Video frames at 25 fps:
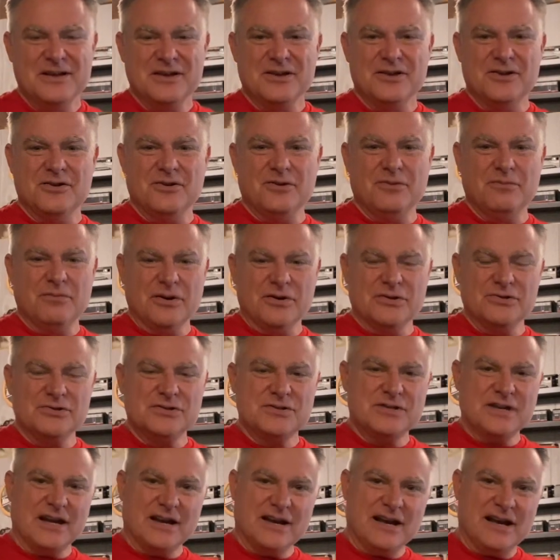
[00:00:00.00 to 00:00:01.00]

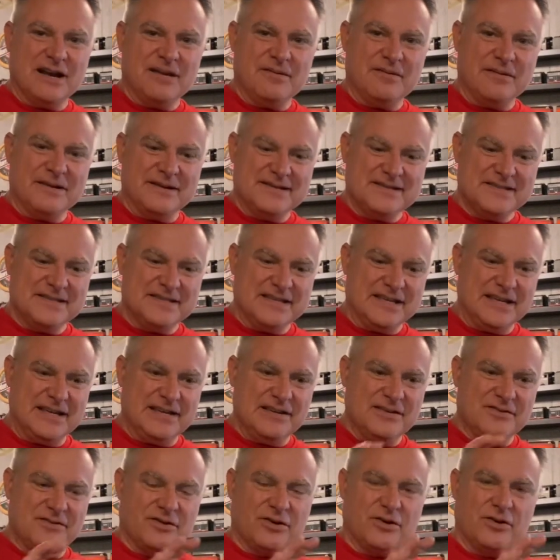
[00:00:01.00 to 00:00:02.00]
Most time I see
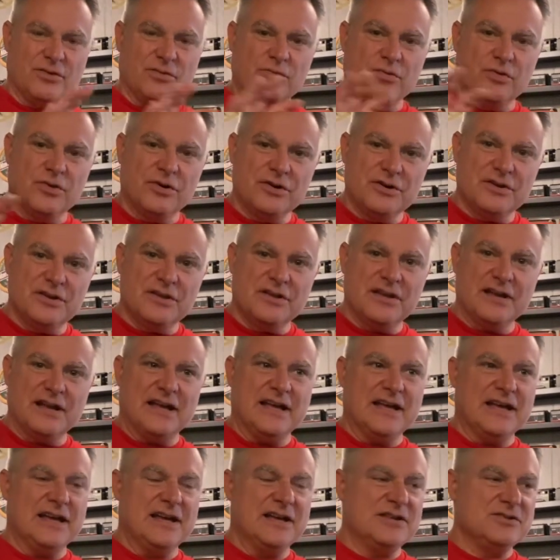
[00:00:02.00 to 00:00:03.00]
either a wood
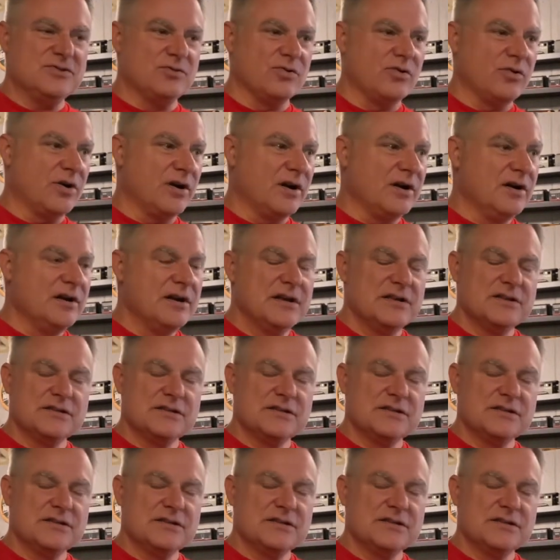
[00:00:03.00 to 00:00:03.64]
edge or